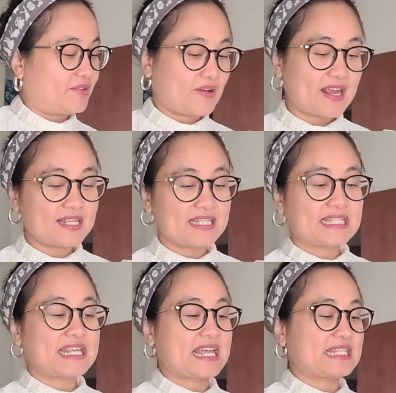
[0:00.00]
Right,
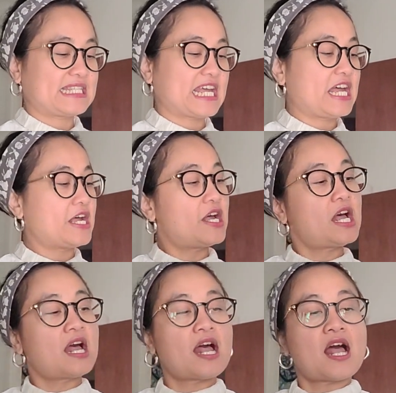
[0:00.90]
so
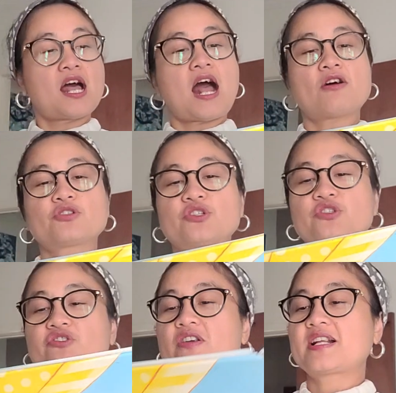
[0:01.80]

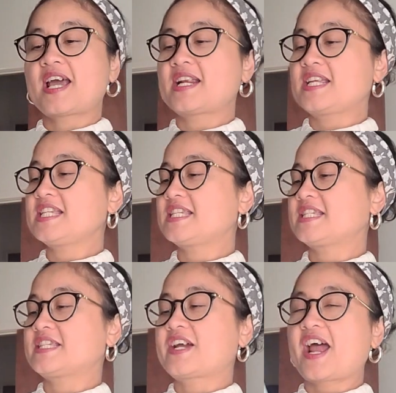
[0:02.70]
Australian
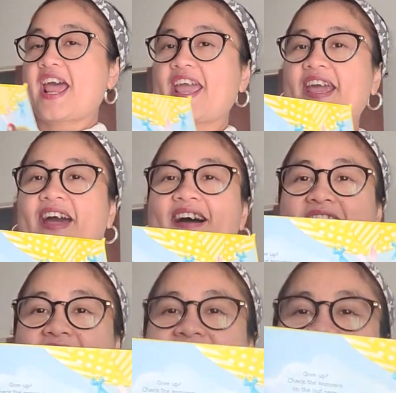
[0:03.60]
Easter egg hunt.